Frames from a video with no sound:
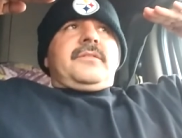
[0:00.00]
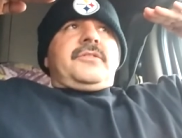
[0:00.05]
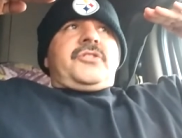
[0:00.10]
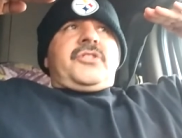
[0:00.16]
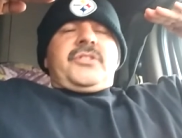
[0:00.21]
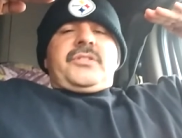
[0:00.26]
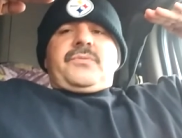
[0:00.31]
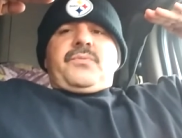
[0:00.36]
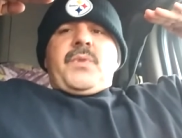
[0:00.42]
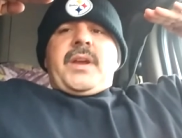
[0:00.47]

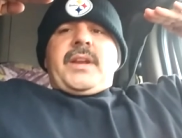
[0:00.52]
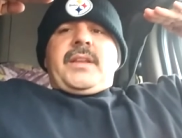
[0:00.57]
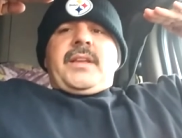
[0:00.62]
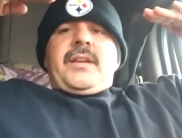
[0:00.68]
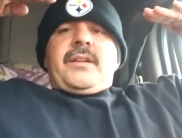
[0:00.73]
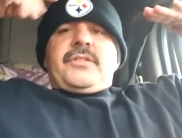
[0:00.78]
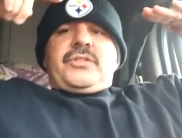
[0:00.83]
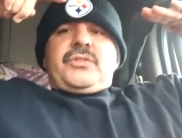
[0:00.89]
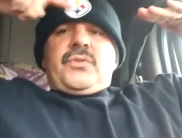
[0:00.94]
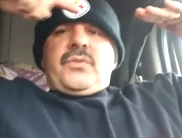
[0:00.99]
just right
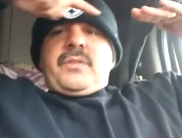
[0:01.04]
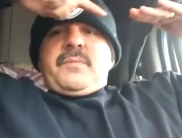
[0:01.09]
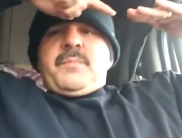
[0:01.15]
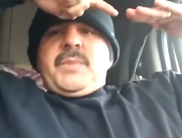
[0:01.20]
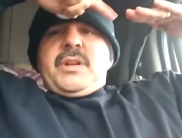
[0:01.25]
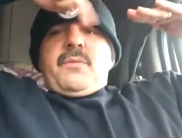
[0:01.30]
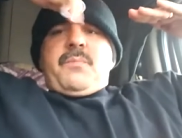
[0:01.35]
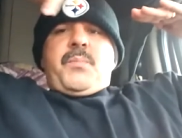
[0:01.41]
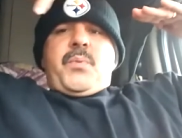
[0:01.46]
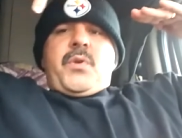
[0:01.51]
here, so the
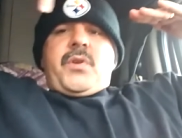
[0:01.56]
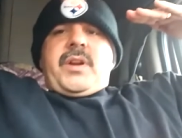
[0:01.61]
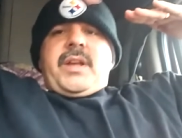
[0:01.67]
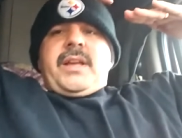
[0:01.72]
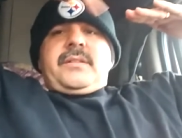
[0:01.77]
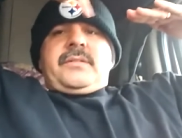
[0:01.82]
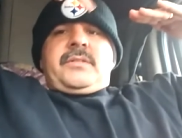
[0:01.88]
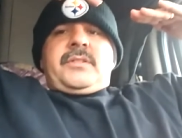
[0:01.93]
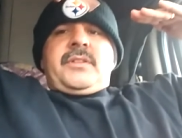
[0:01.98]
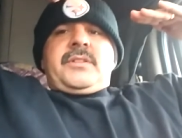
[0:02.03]
middle part
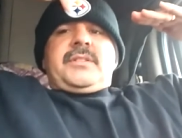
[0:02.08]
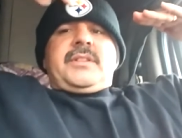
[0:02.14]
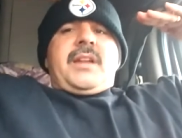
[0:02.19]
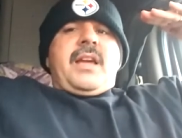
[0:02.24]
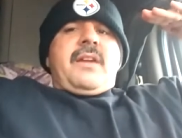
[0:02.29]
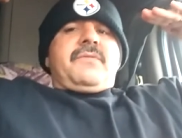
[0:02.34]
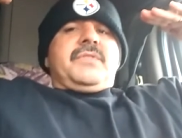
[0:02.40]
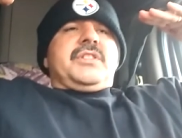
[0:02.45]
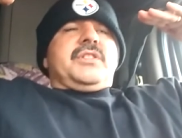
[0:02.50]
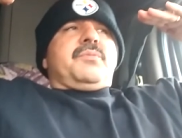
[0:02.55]
doesn't
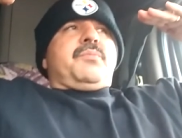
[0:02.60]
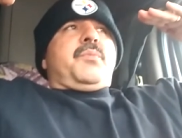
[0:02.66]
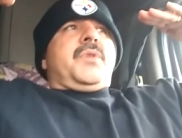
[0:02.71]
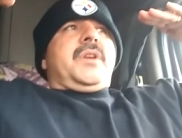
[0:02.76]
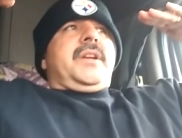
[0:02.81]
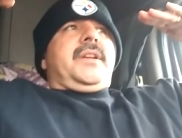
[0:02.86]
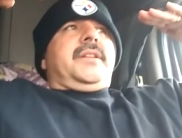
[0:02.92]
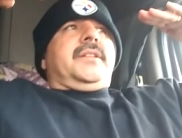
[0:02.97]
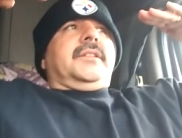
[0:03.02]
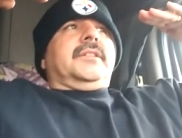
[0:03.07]
have a
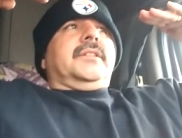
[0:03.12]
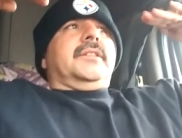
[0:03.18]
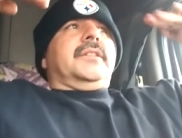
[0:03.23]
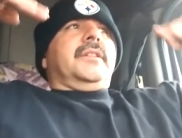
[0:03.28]
spring.